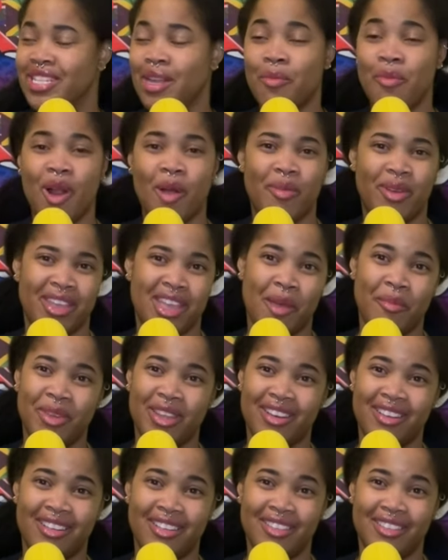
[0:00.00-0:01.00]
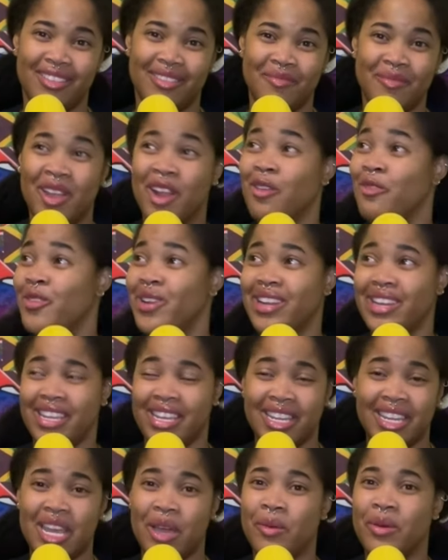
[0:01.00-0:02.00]
Mister proper I'm a
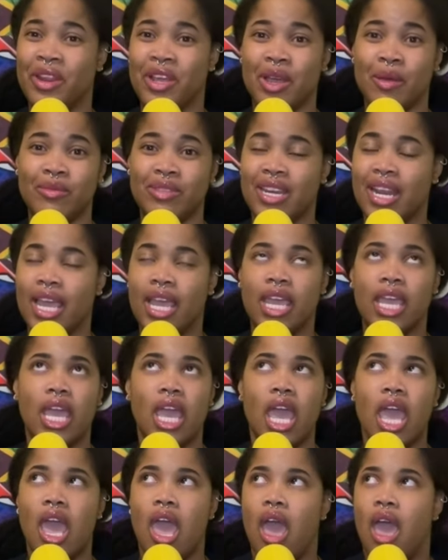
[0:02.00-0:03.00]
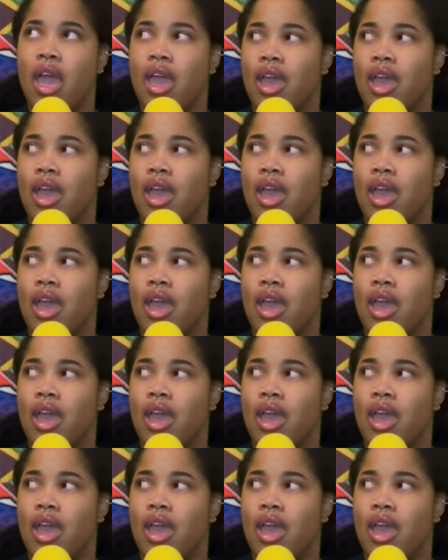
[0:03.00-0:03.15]
real idiot when it comes to like